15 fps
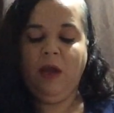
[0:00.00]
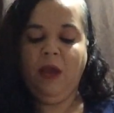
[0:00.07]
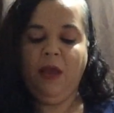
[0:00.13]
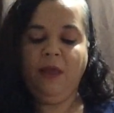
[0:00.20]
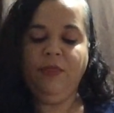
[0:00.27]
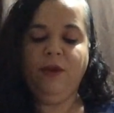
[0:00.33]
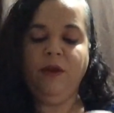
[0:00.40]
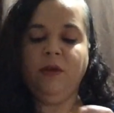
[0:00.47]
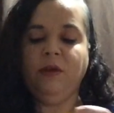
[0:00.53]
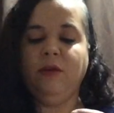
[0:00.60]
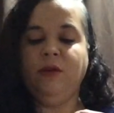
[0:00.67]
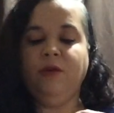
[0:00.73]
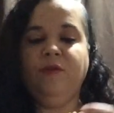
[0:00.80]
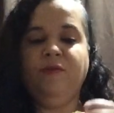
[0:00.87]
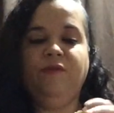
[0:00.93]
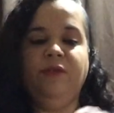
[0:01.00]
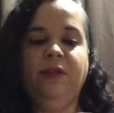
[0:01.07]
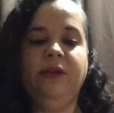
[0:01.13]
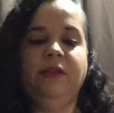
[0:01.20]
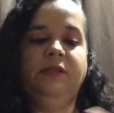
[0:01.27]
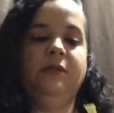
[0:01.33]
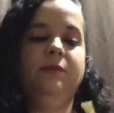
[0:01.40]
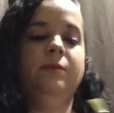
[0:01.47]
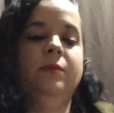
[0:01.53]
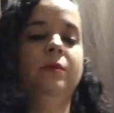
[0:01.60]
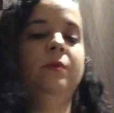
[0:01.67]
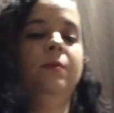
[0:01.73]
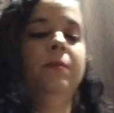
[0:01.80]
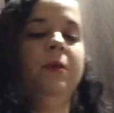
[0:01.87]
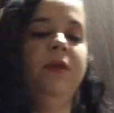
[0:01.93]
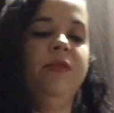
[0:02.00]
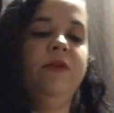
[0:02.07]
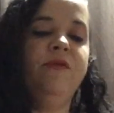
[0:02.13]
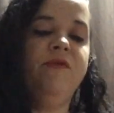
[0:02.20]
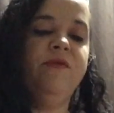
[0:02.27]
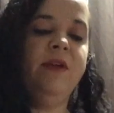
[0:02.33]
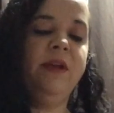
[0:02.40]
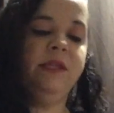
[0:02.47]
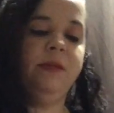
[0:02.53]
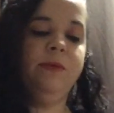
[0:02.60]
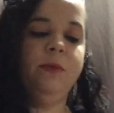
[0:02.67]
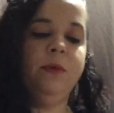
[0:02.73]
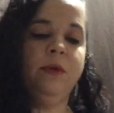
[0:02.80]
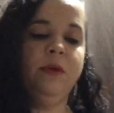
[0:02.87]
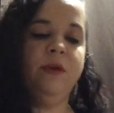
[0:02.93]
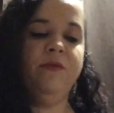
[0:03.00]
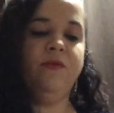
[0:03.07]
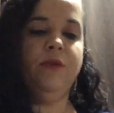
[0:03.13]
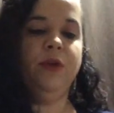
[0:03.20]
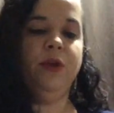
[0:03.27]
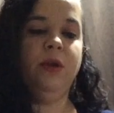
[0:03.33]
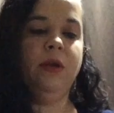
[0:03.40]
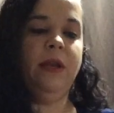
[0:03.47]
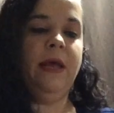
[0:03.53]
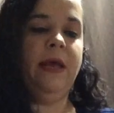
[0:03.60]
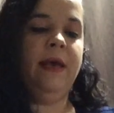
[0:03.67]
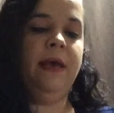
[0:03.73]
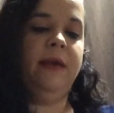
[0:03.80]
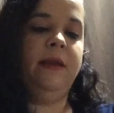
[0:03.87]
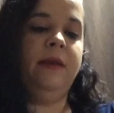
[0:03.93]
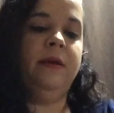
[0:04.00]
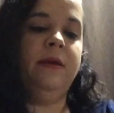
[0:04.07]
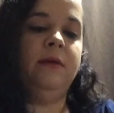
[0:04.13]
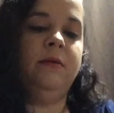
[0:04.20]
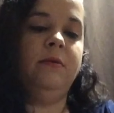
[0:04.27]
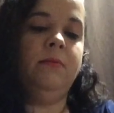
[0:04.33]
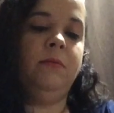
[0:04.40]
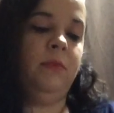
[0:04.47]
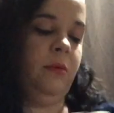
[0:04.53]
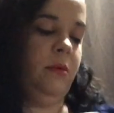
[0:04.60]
And they're a little flexible, but they're flexible enough where you could add him